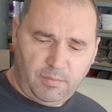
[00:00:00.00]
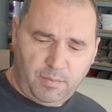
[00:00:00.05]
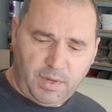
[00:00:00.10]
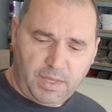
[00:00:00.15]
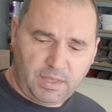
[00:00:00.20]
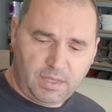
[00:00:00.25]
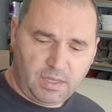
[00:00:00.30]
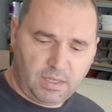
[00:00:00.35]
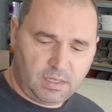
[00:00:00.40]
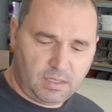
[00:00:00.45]
I've
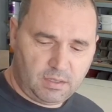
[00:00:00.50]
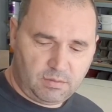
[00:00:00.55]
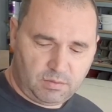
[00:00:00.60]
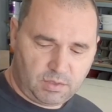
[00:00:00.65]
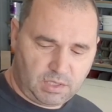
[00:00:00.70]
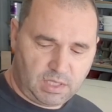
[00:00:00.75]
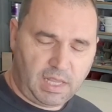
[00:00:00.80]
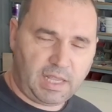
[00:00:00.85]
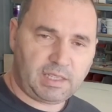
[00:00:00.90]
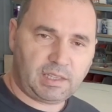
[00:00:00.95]
made a
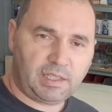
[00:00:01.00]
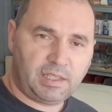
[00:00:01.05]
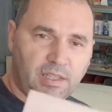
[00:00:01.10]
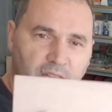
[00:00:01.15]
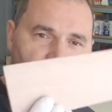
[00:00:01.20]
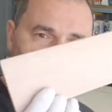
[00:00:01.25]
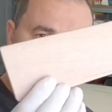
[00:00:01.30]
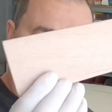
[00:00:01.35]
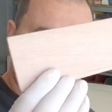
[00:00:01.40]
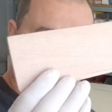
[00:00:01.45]
slightly
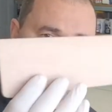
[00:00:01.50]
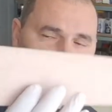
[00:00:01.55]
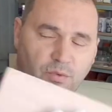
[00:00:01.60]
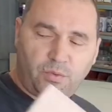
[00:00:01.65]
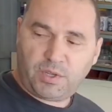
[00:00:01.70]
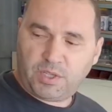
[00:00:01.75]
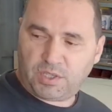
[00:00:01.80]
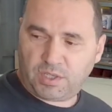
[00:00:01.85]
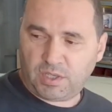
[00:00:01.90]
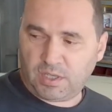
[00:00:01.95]
larger
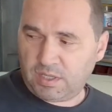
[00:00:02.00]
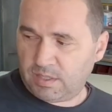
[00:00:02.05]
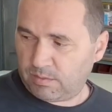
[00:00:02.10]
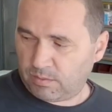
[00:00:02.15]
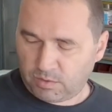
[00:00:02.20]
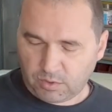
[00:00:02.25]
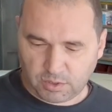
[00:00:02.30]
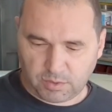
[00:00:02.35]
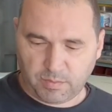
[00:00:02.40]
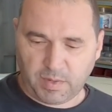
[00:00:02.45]
squeegee
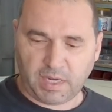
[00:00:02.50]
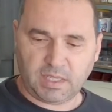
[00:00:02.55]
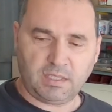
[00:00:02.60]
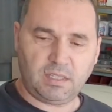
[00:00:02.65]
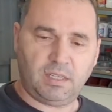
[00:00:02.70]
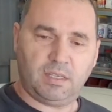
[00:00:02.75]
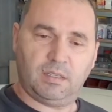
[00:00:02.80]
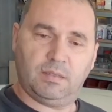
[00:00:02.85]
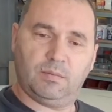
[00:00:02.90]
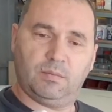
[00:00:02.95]
because
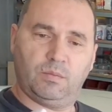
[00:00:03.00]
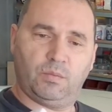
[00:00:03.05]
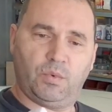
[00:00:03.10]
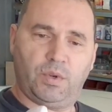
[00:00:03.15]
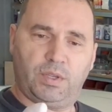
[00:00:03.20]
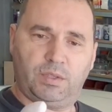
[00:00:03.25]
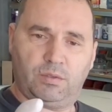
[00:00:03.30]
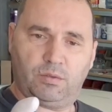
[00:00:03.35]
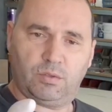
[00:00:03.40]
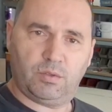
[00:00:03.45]
mines are
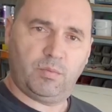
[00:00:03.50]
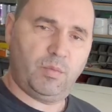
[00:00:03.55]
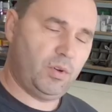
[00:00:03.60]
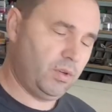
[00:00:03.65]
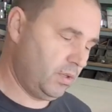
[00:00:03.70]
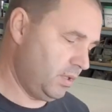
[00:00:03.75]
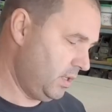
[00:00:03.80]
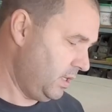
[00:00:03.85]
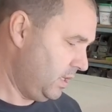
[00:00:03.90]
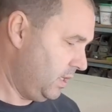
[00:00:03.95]
way too
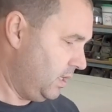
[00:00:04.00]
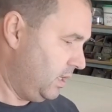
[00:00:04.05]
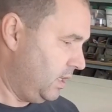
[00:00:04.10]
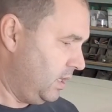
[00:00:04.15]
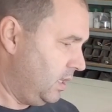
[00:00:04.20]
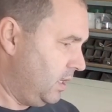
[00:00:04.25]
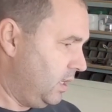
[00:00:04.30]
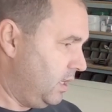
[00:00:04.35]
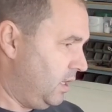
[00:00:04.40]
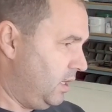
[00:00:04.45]
small.
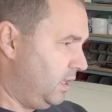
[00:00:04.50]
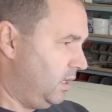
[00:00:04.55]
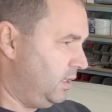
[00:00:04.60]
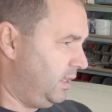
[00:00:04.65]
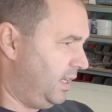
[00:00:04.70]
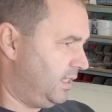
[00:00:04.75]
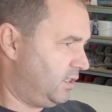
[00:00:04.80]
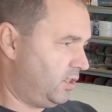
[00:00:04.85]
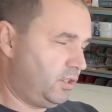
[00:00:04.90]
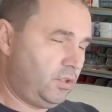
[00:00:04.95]

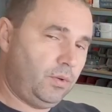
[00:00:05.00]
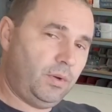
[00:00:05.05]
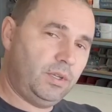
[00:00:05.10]
That's